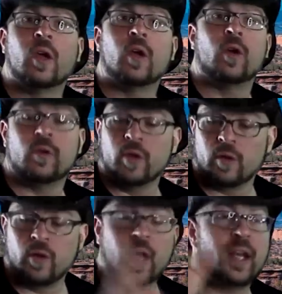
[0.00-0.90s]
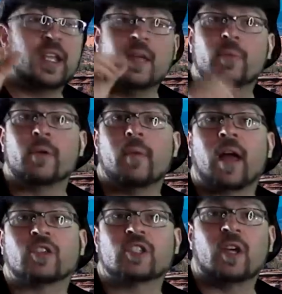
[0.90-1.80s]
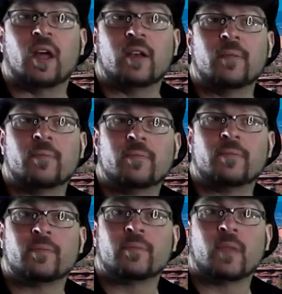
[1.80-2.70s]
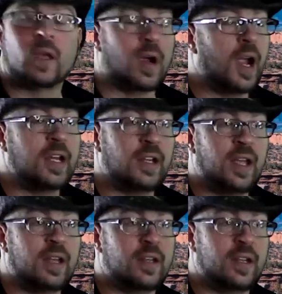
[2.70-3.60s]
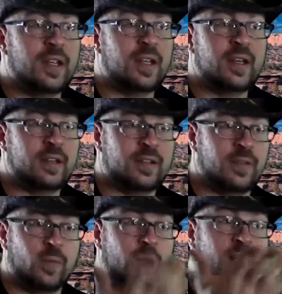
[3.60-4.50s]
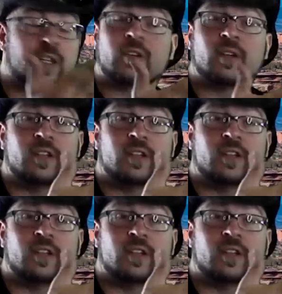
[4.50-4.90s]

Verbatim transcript: who don't know how to keep their mouth shut. All right? And we clearly